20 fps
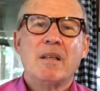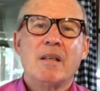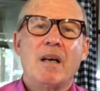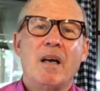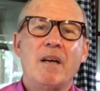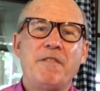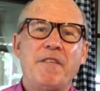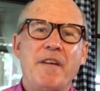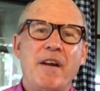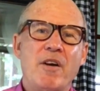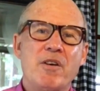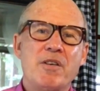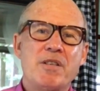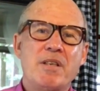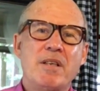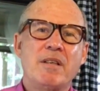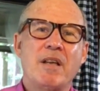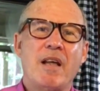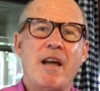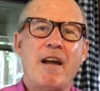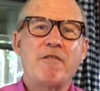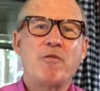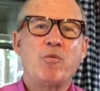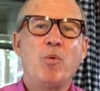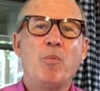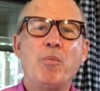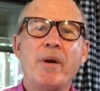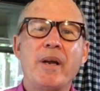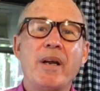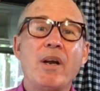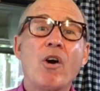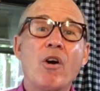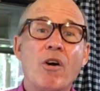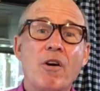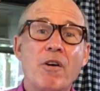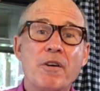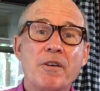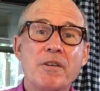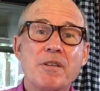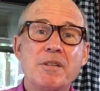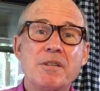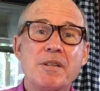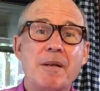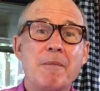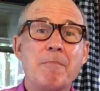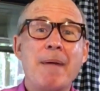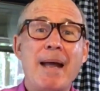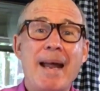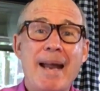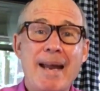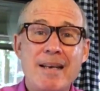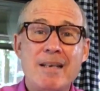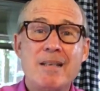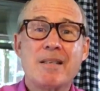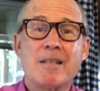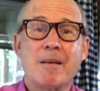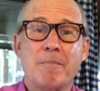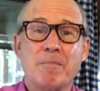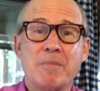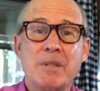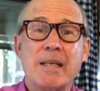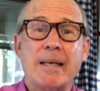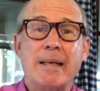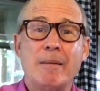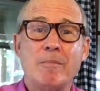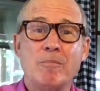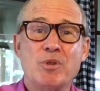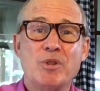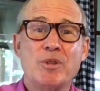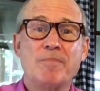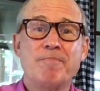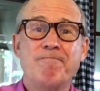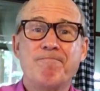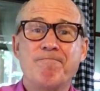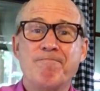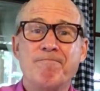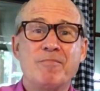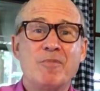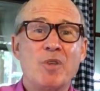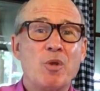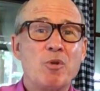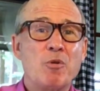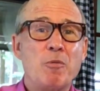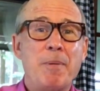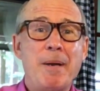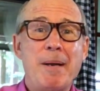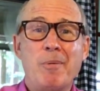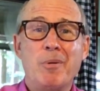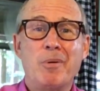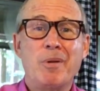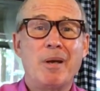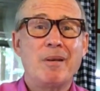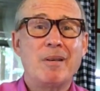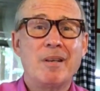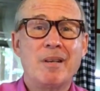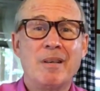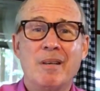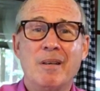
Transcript: Unfairness in life will bring hurt and pain sometimes through people that